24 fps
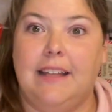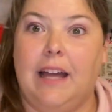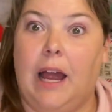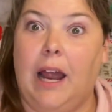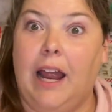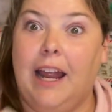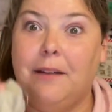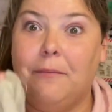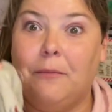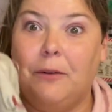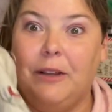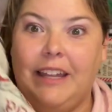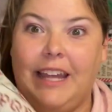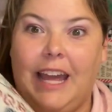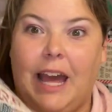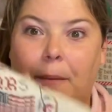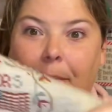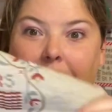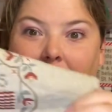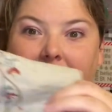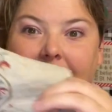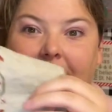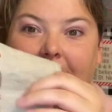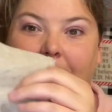I am really happy
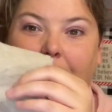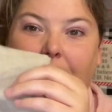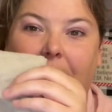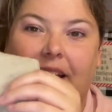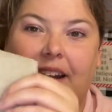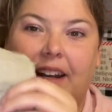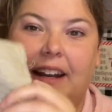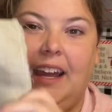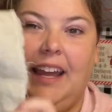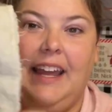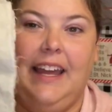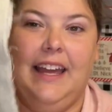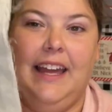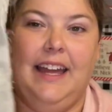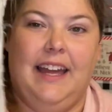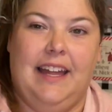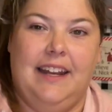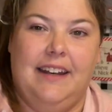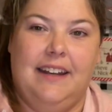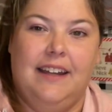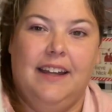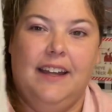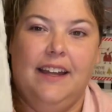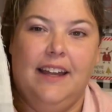with this one
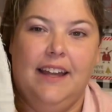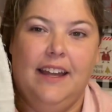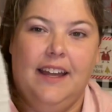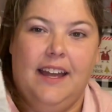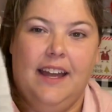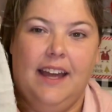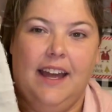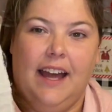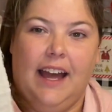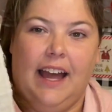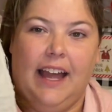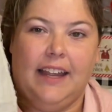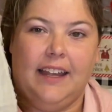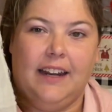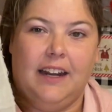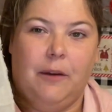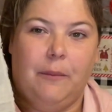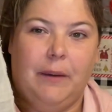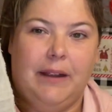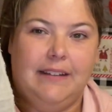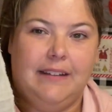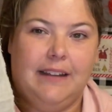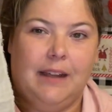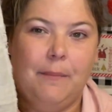and I cannot
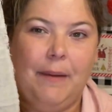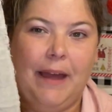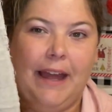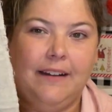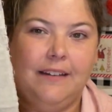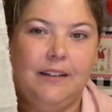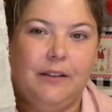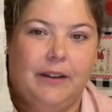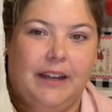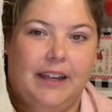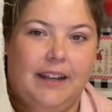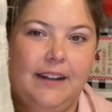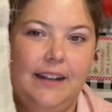wait to get back to it.